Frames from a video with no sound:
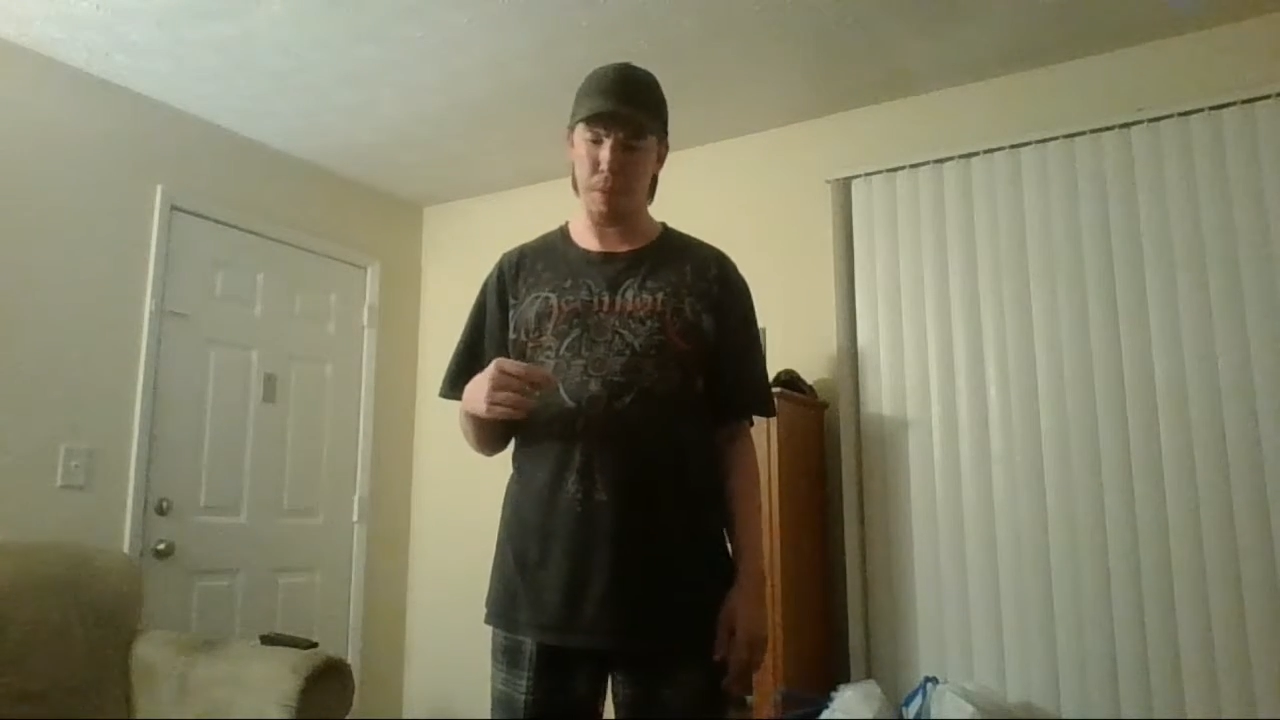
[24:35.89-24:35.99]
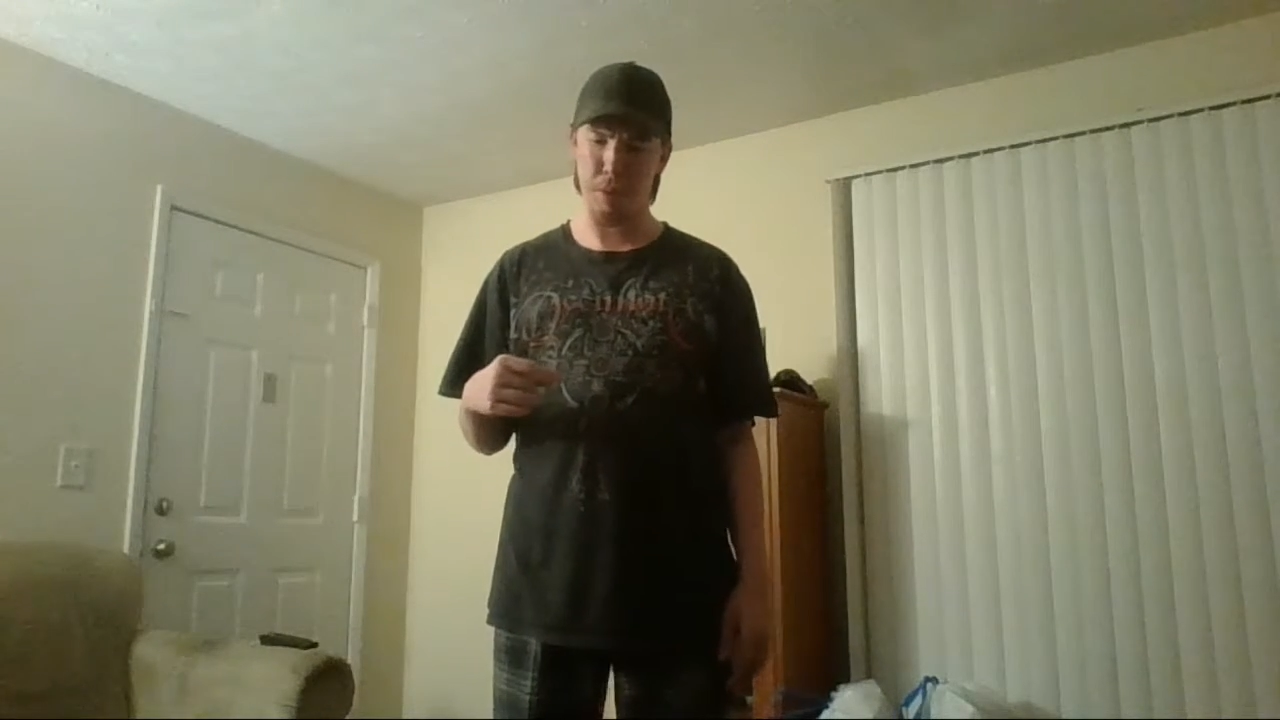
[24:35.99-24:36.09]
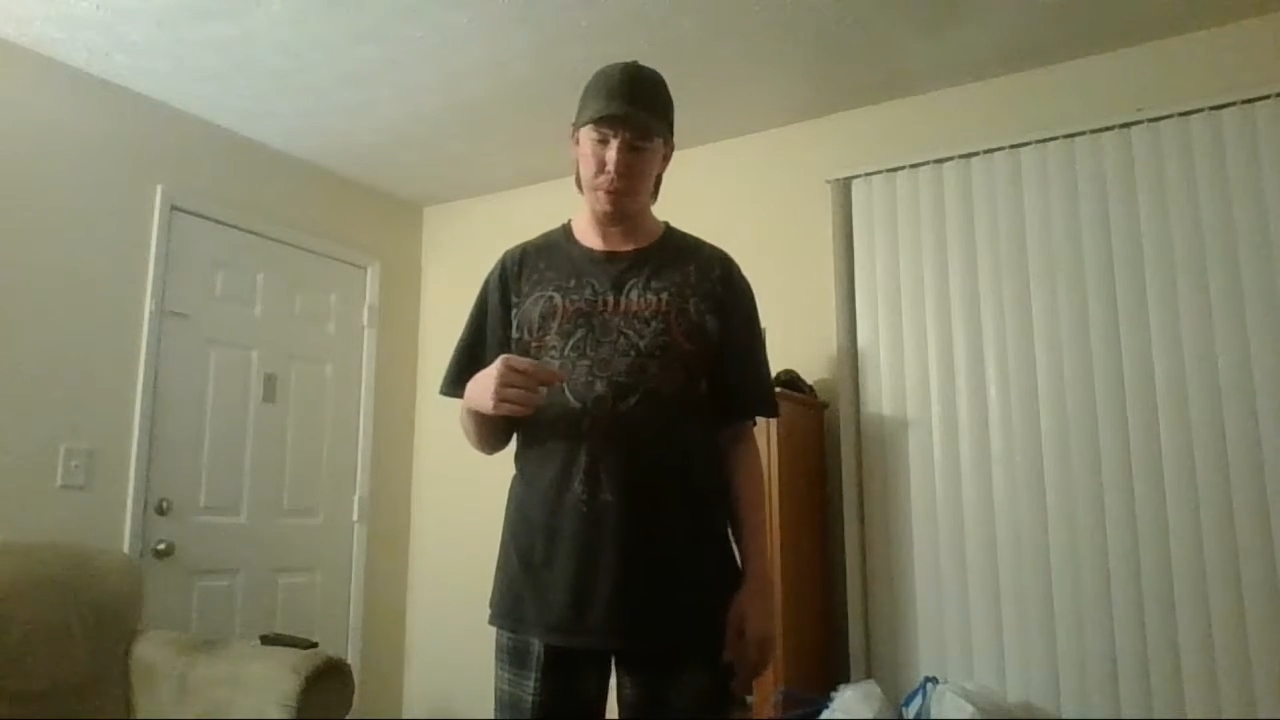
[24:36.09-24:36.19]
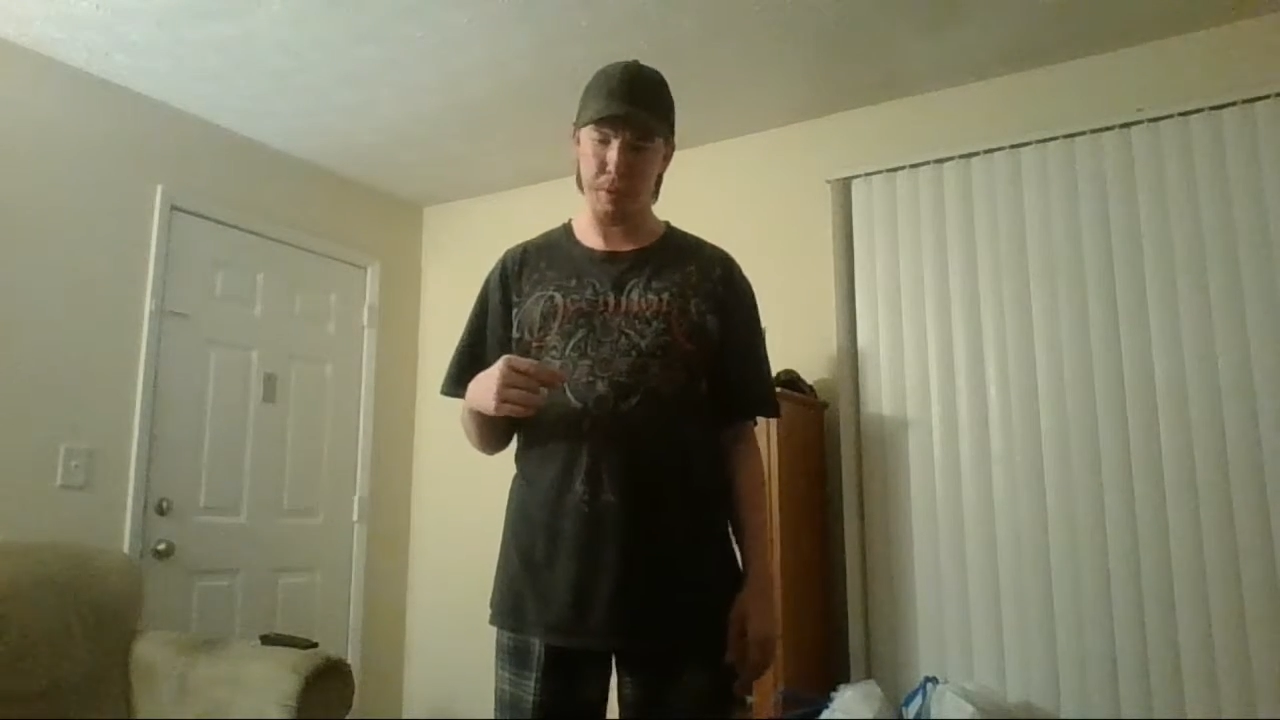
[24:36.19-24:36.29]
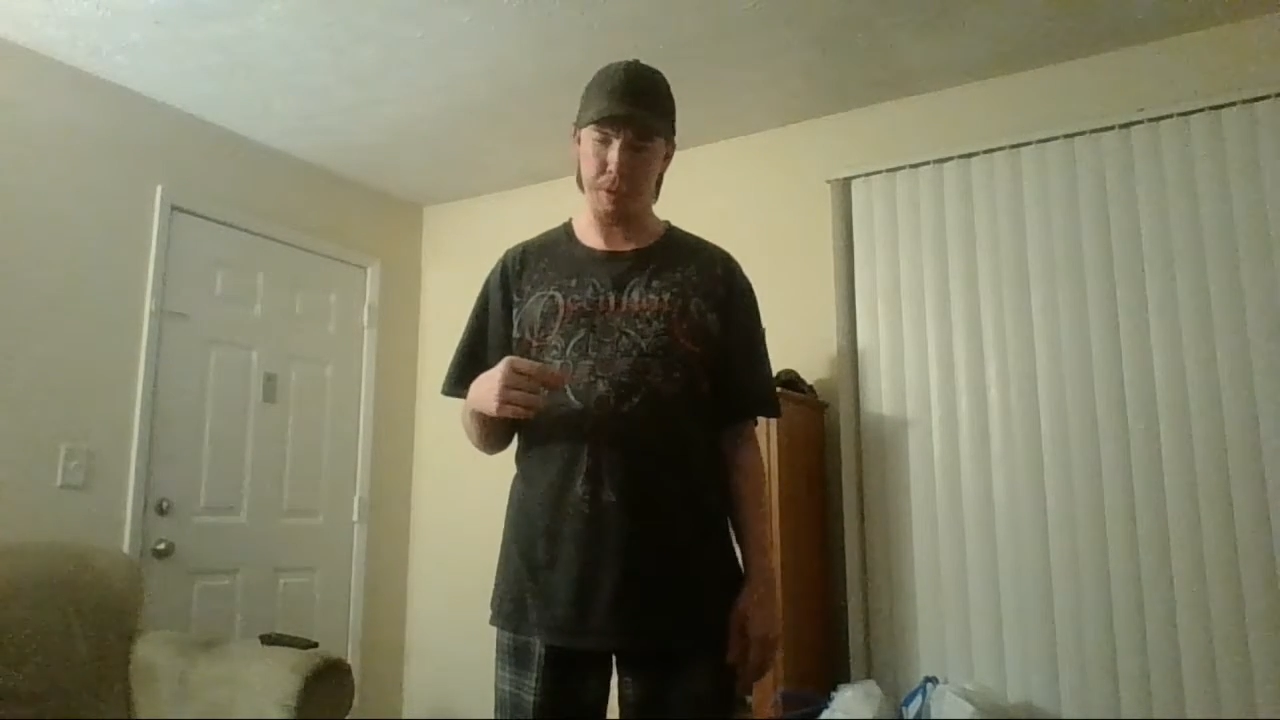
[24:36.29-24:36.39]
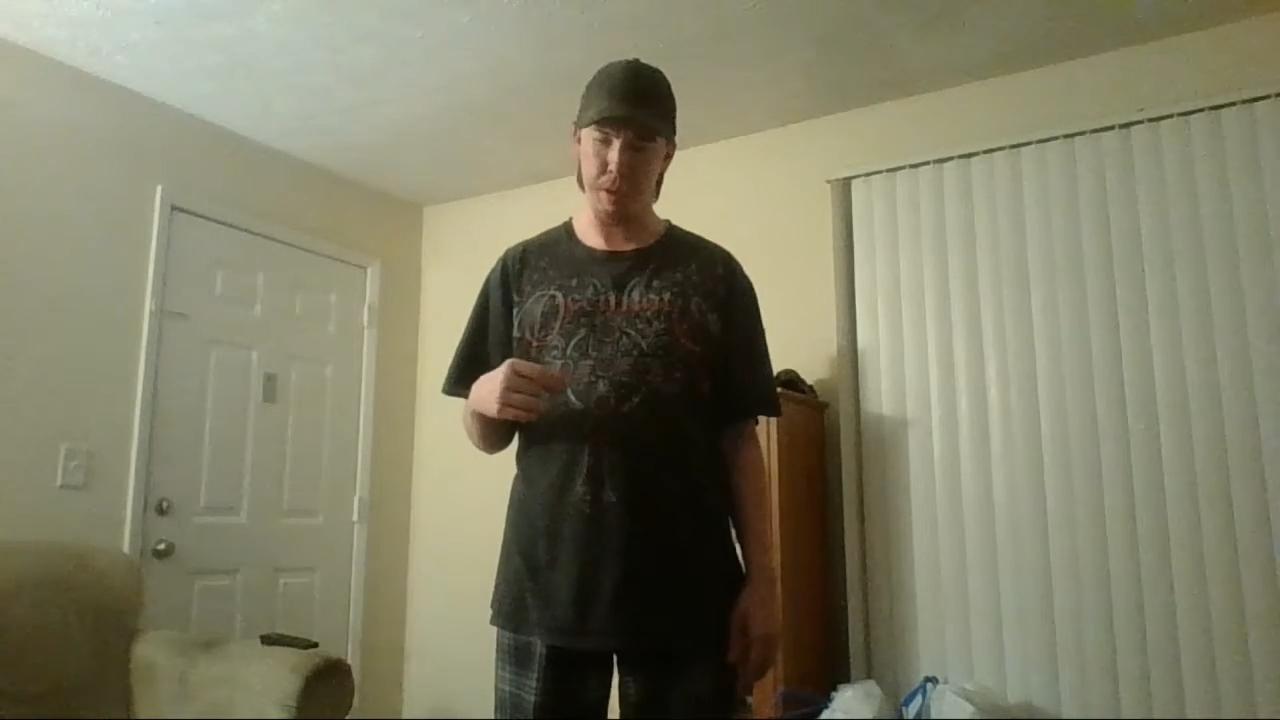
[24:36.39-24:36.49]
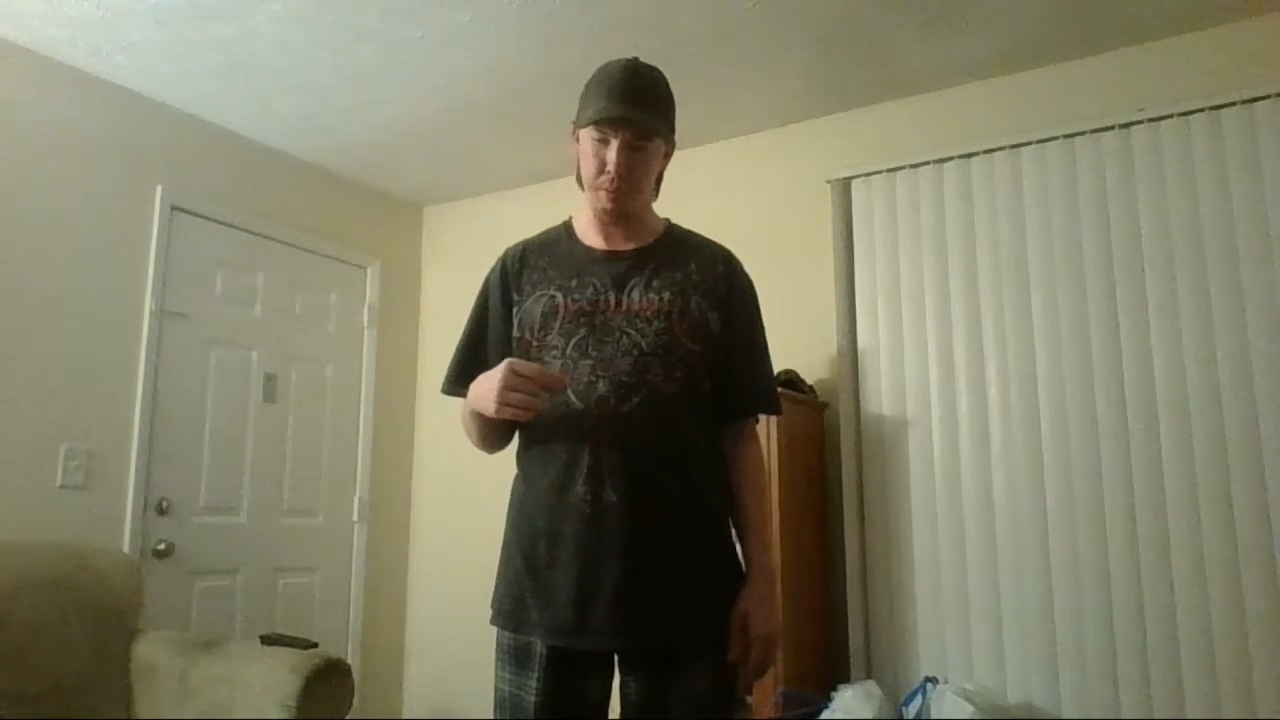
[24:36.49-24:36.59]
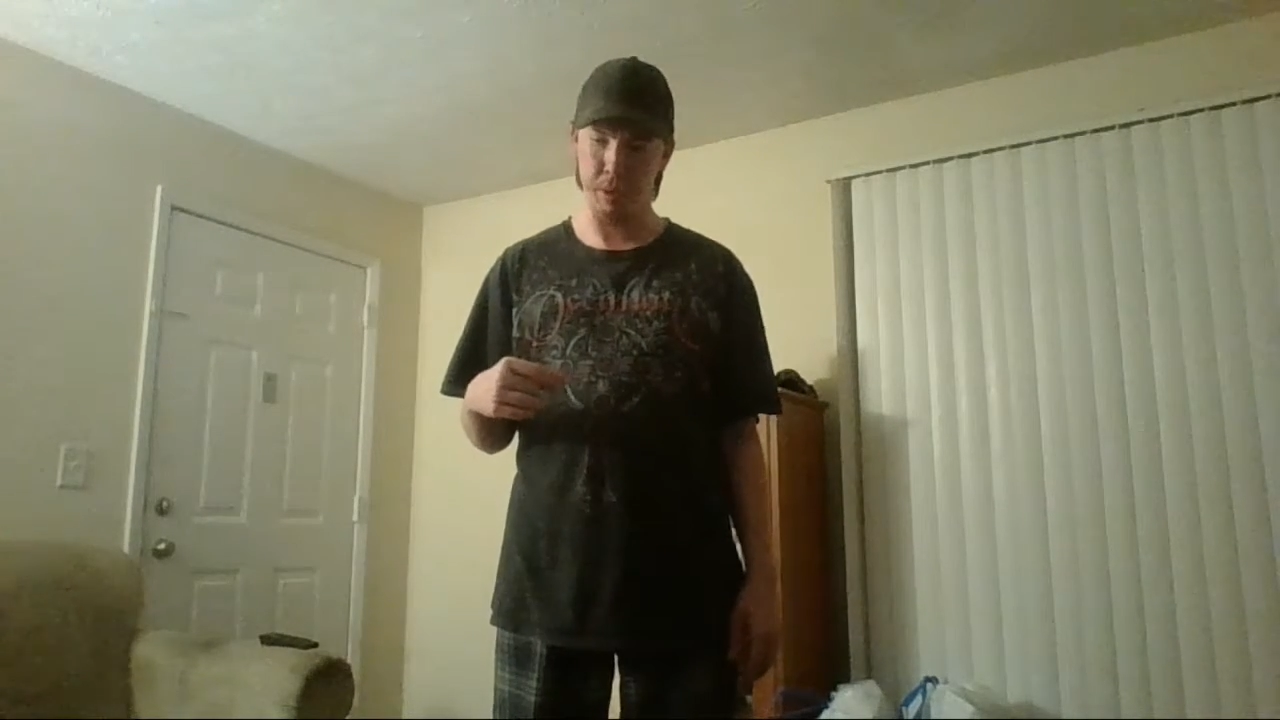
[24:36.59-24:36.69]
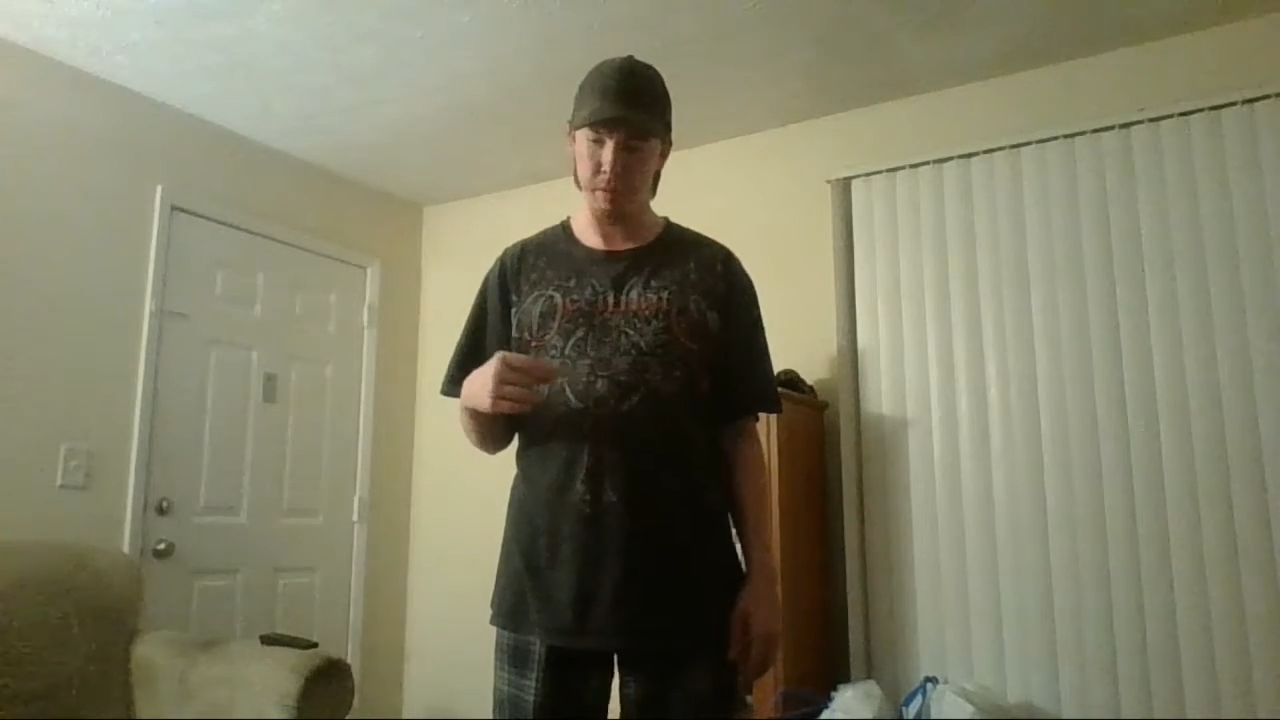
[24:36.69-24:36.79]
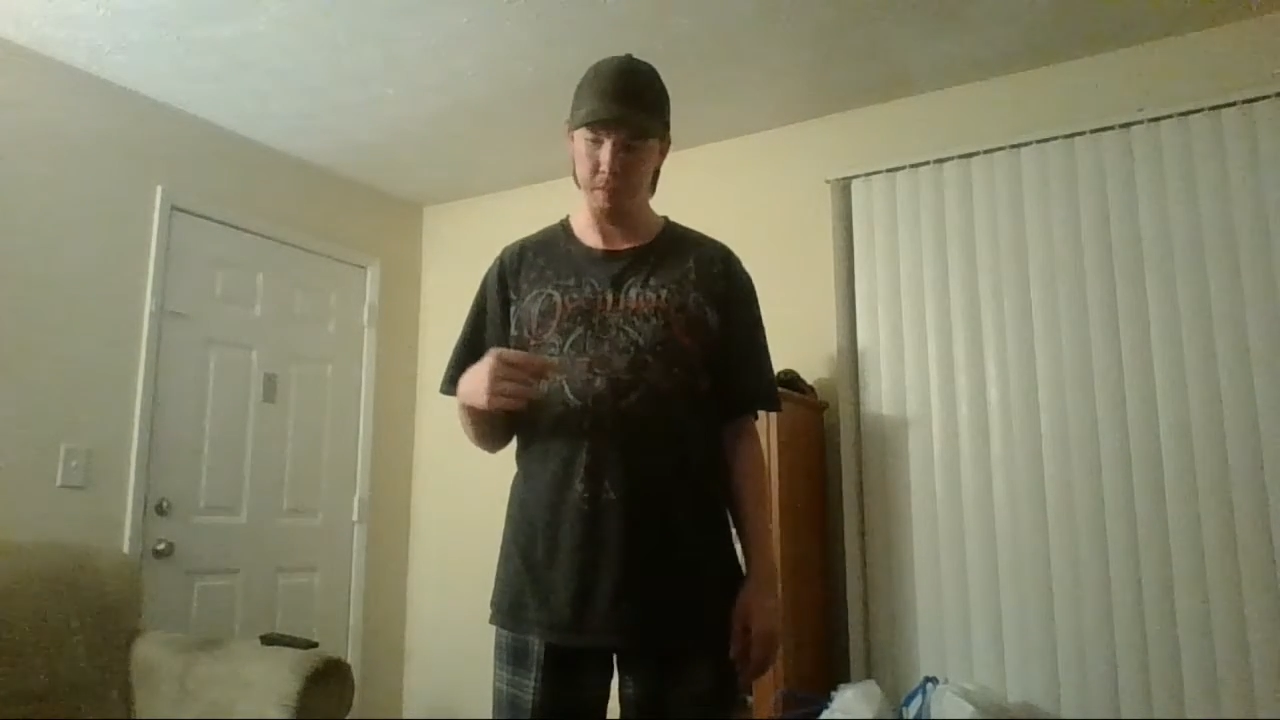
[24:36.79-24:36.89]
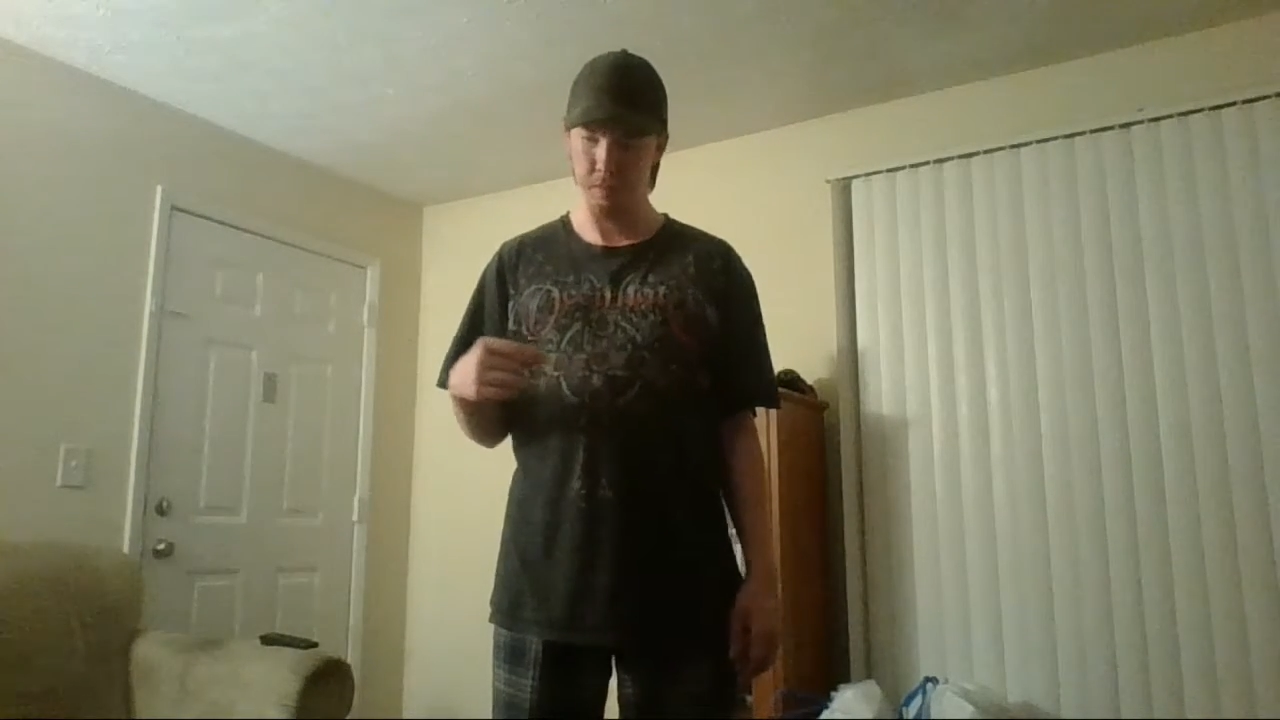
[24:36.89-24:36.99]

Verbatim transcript: promo code, but